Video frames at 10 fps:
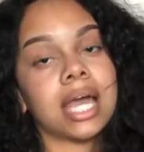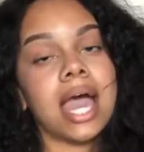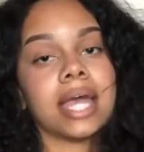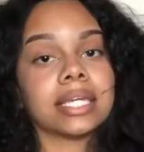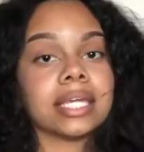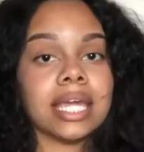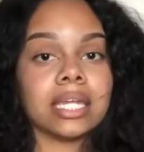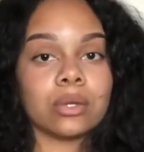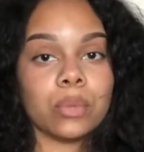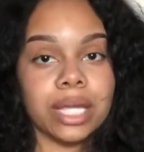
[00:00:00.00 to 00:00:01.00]
and
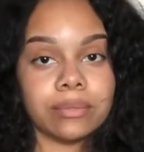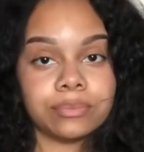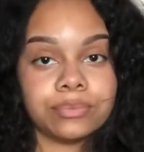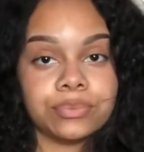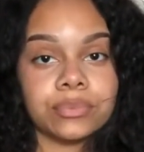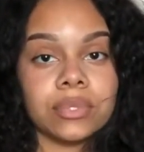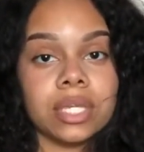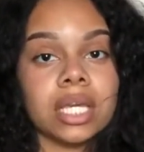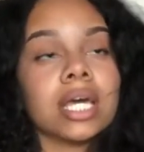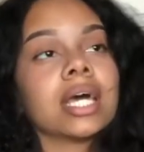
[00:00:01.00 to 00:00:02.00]
gaining weight.
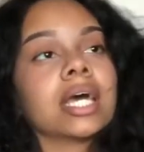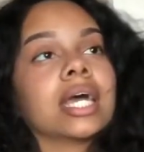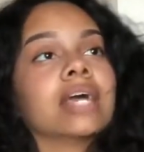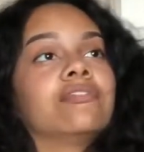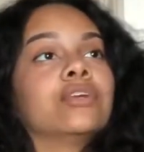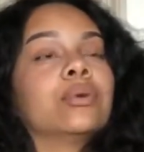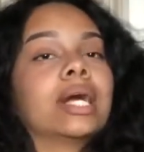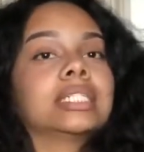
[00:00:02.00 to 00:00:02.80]
If you are